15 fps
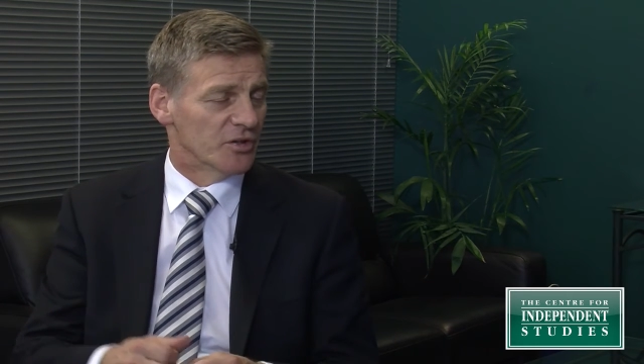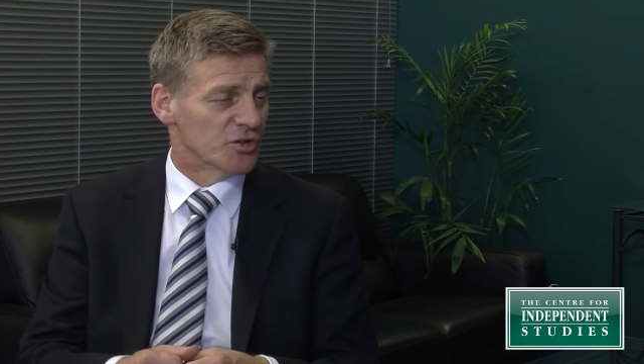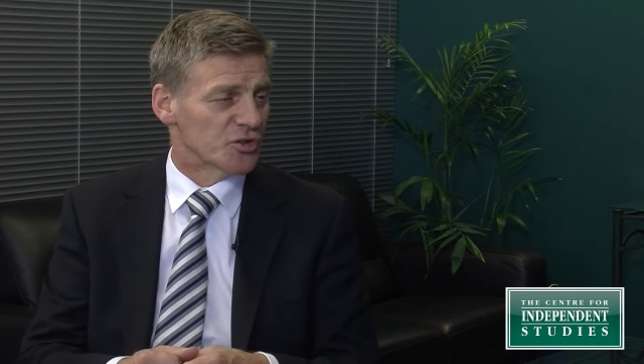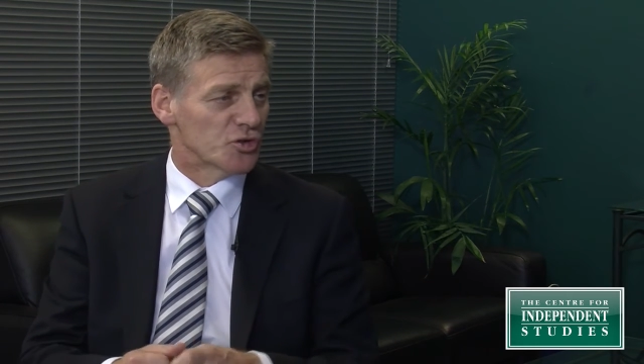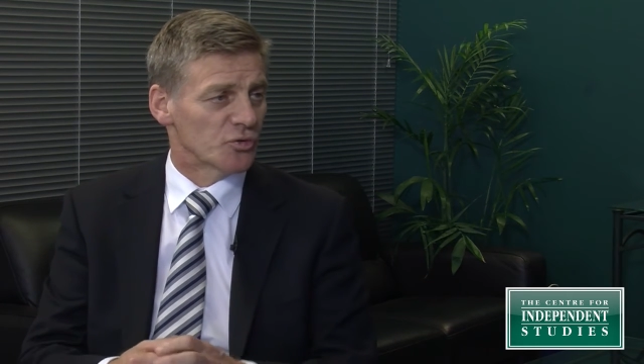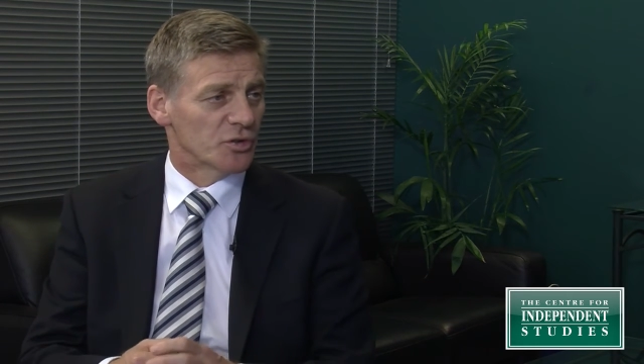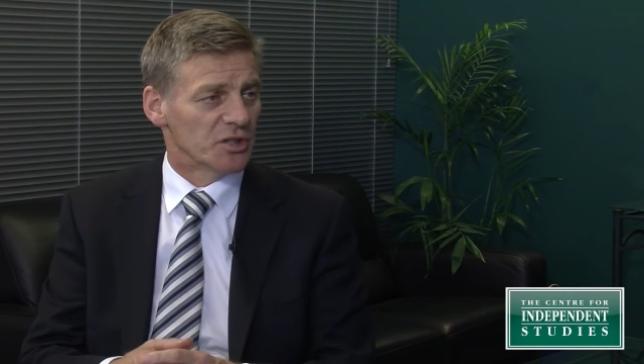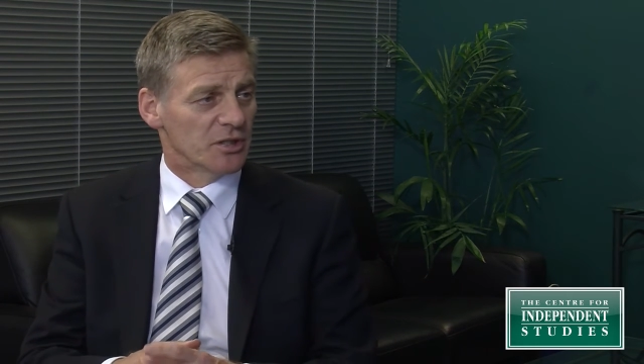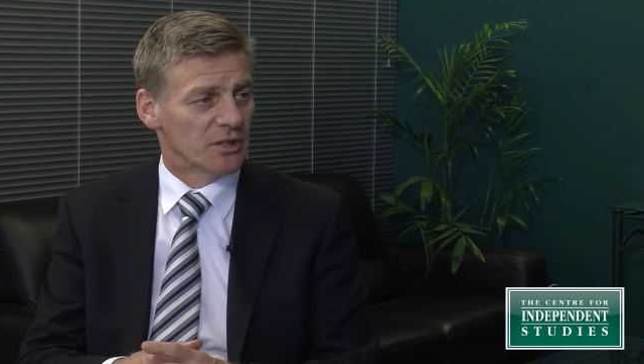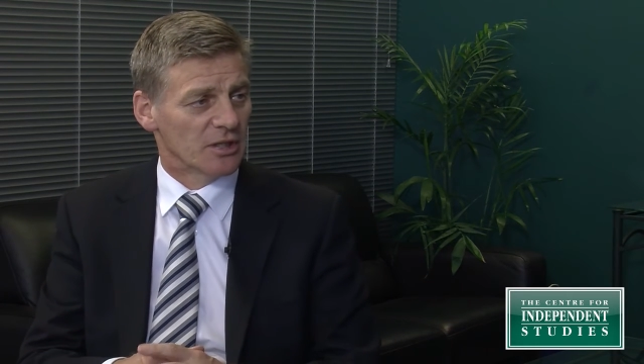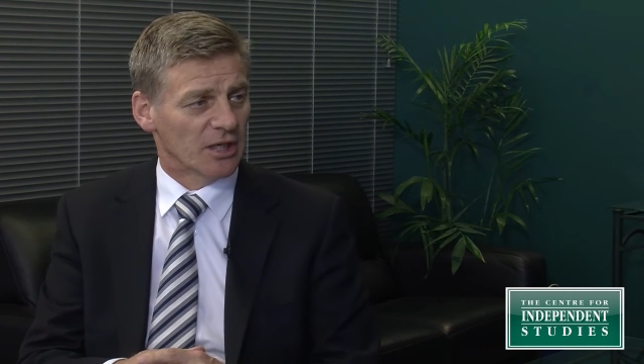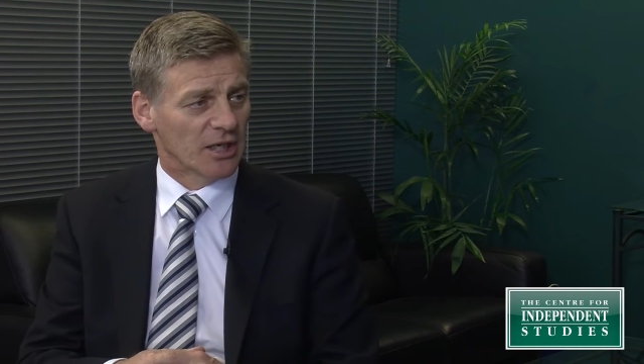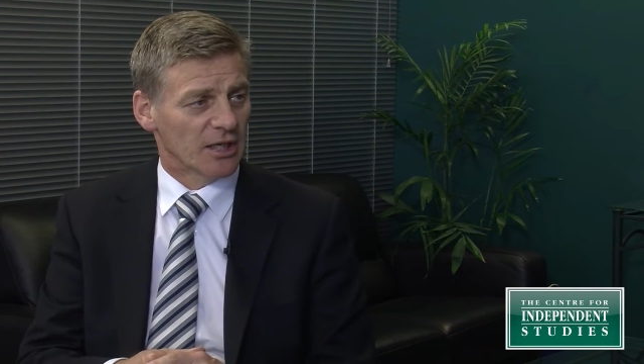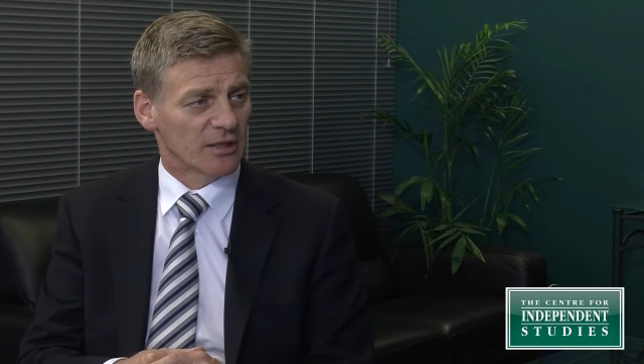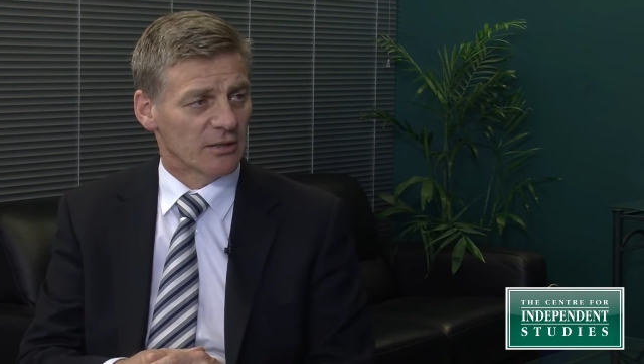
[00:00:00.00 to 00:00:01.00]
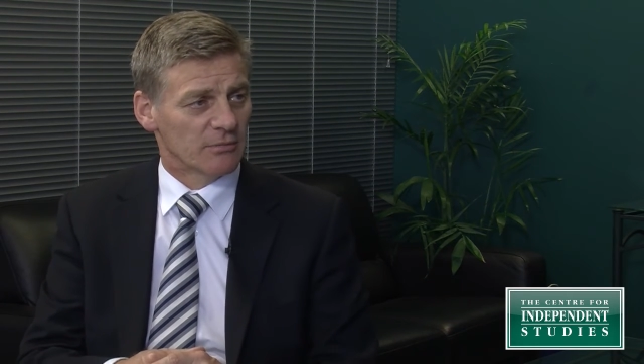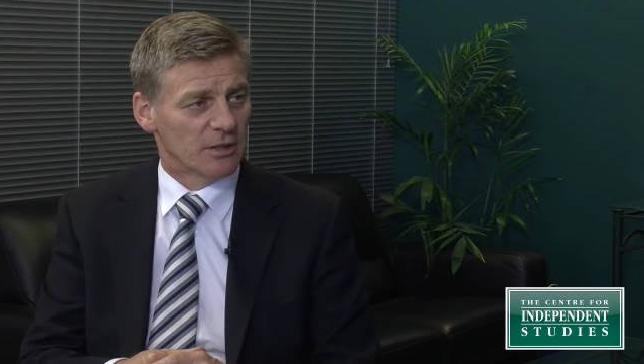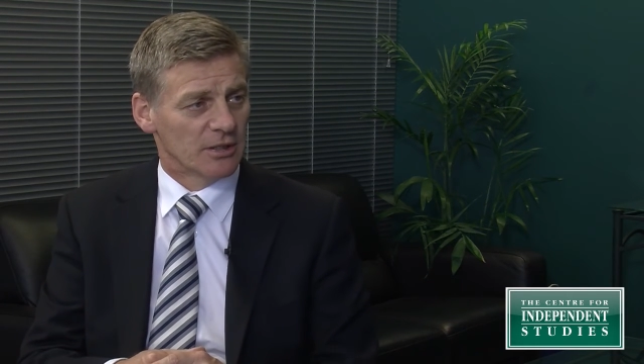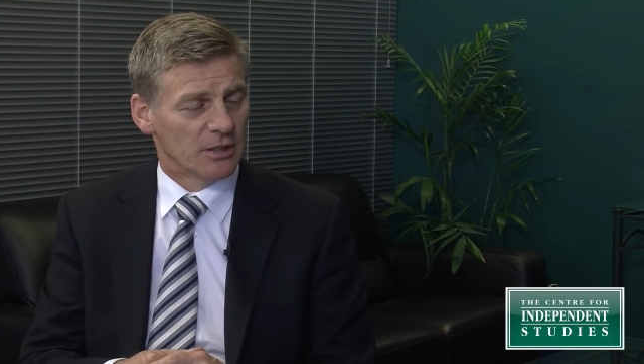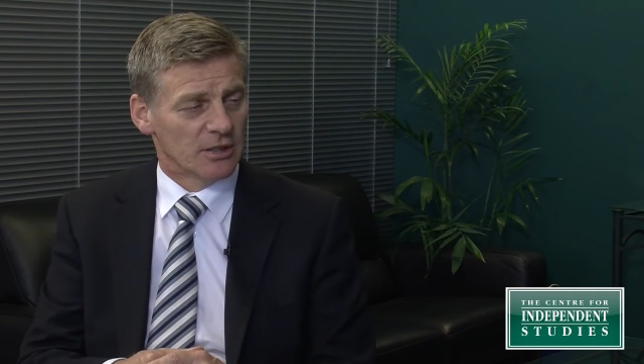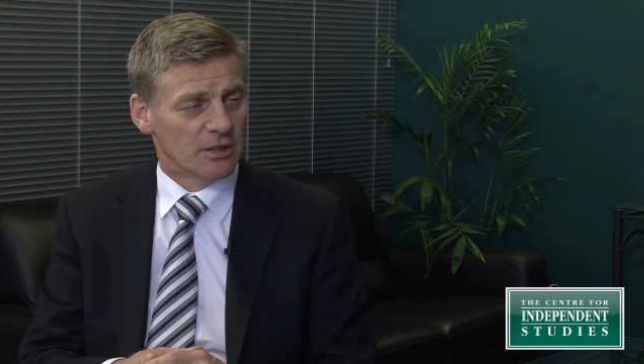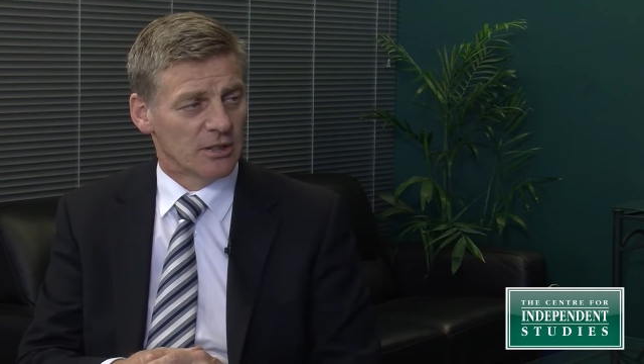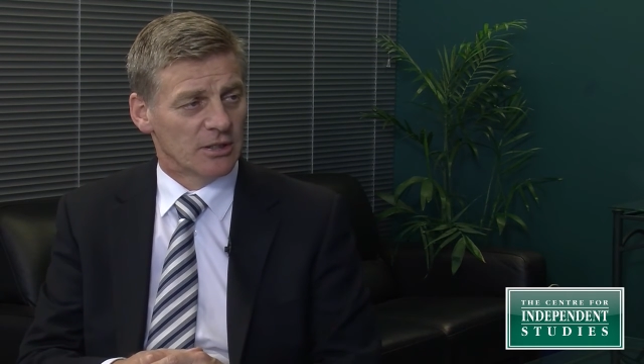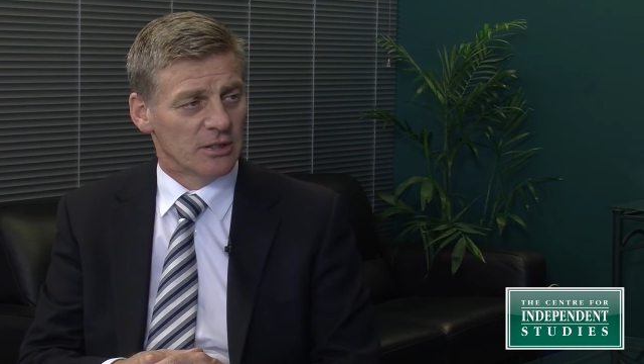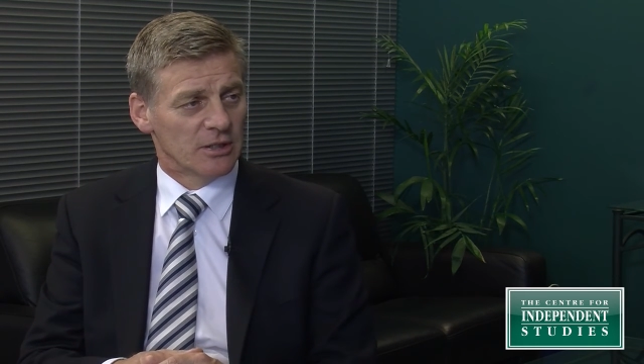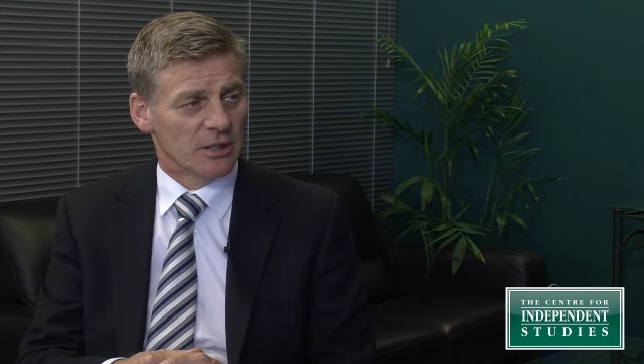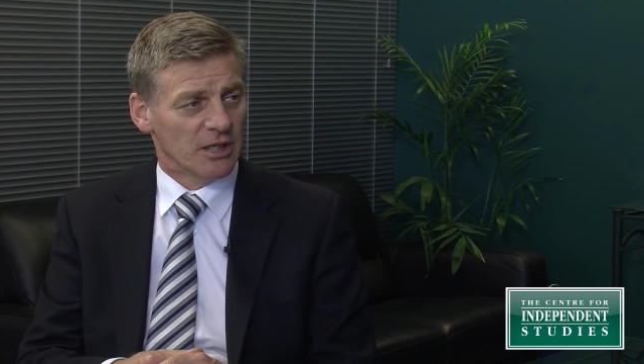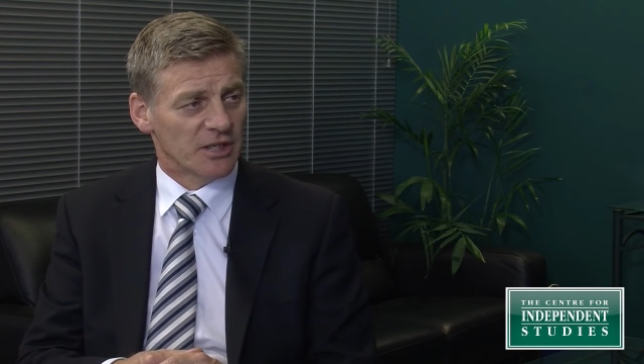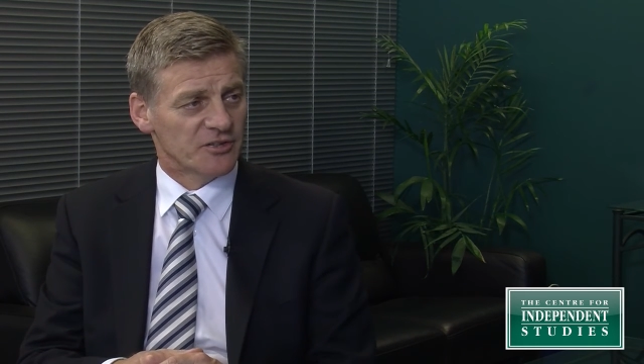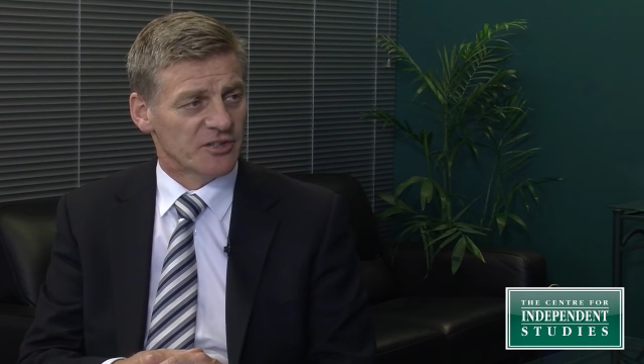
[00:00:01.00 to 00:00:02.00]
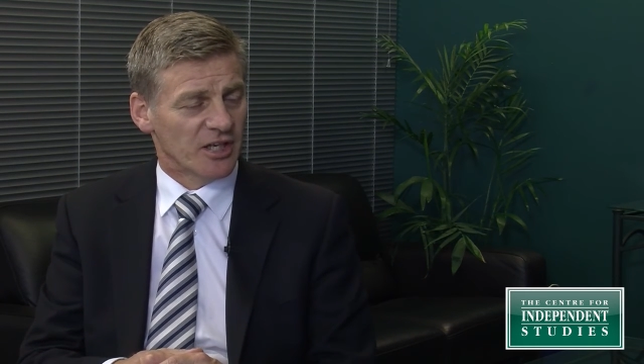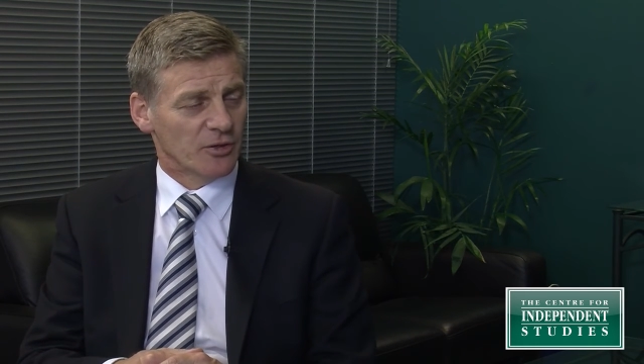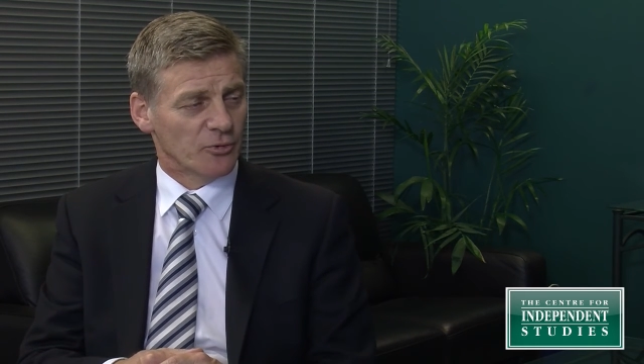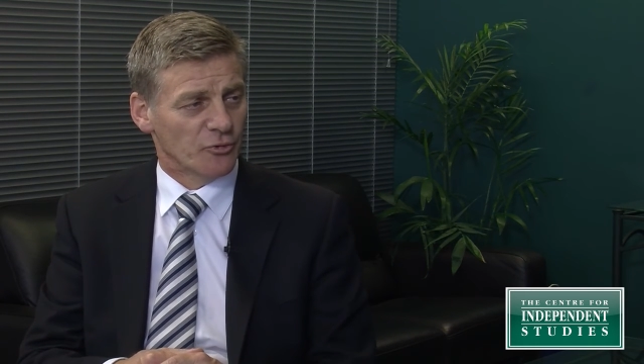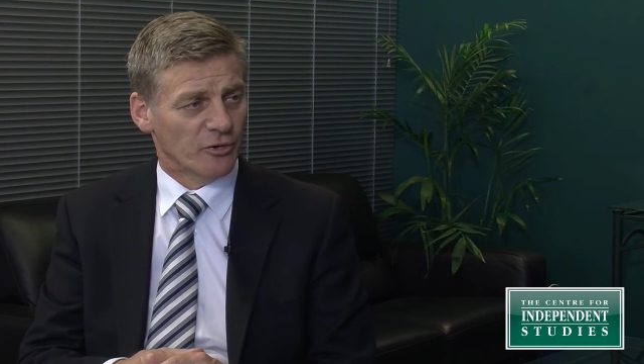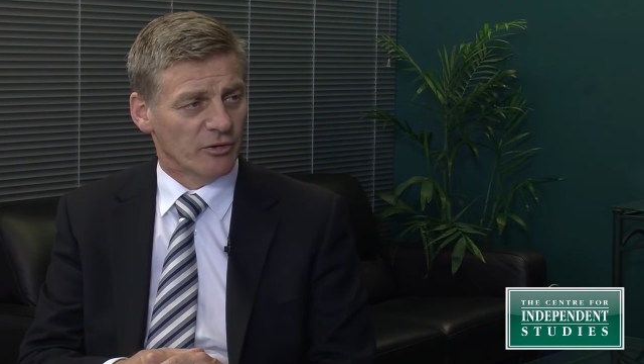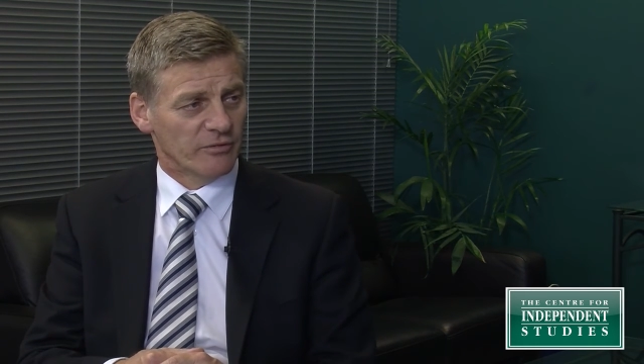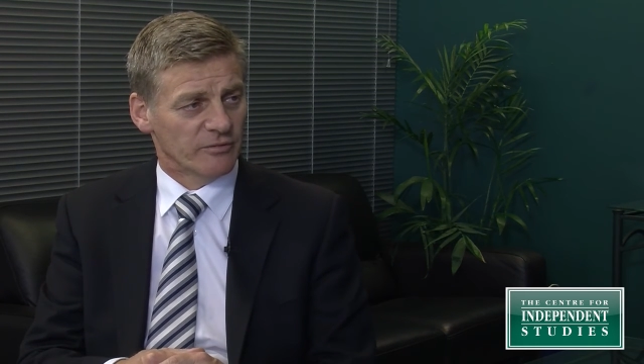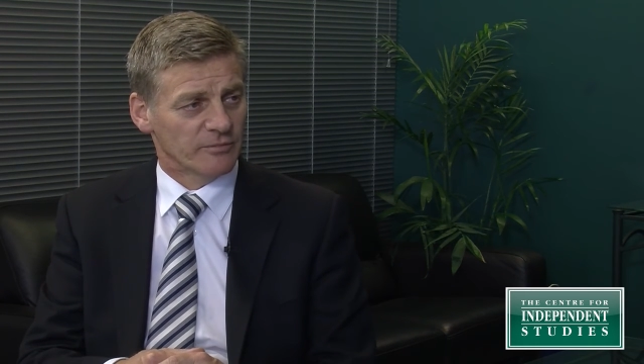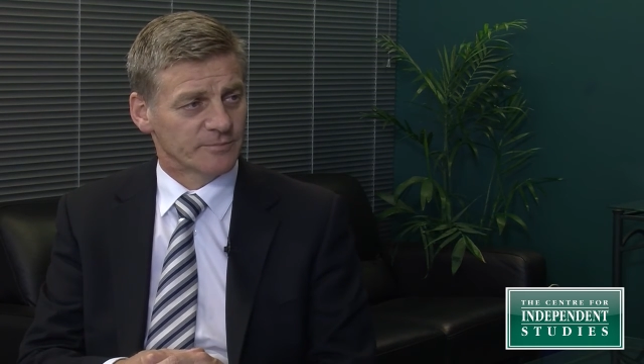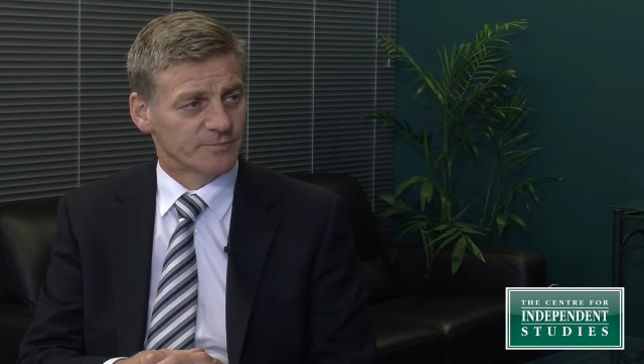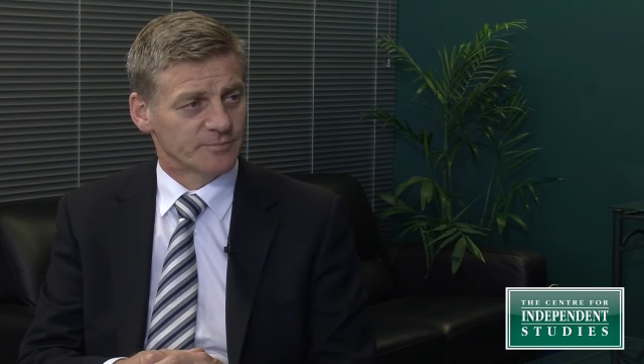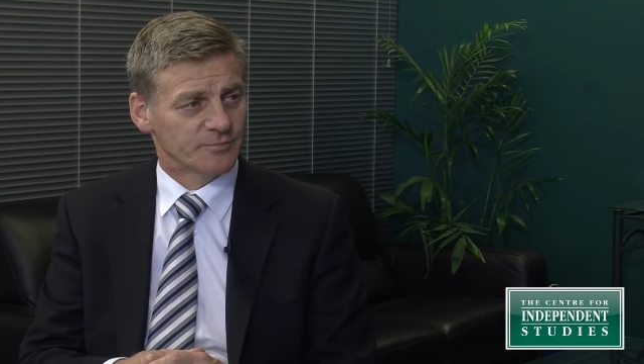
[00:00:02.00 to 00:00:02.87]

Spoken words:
industry tails off.